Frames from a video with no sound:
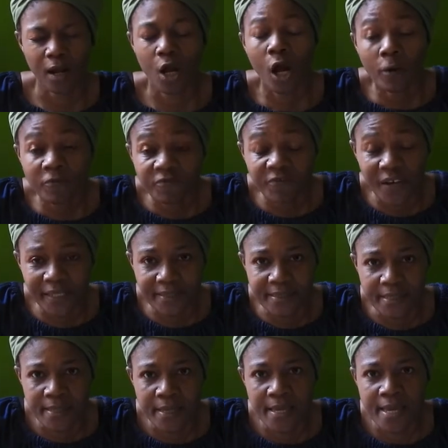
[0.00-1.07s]
comfort,
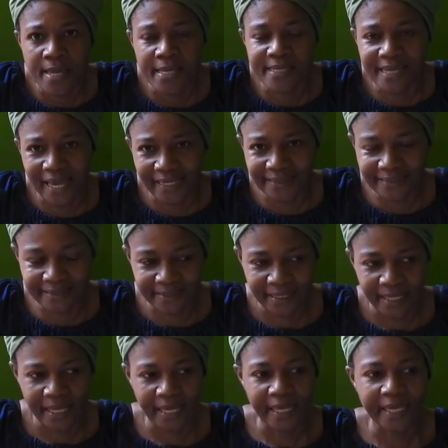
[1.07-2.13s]

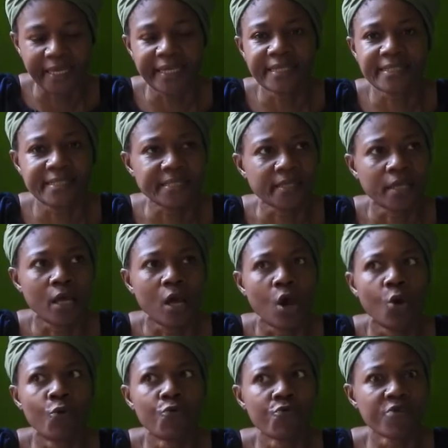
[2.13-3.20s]
yes, is
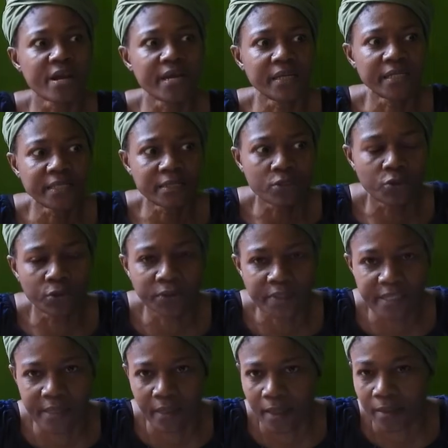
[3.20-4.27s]
going
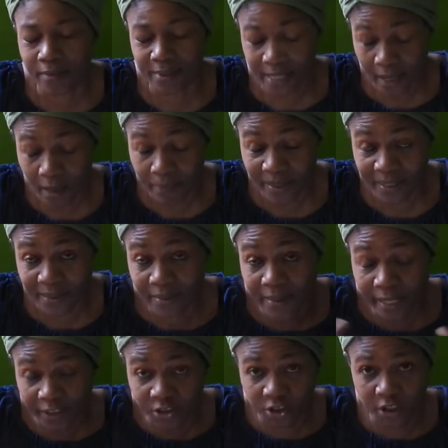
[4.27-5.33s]
to take place
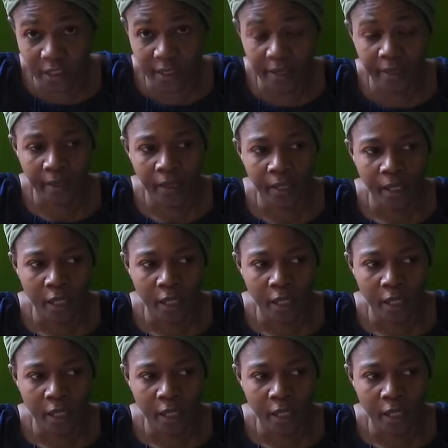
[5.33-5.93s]
next year.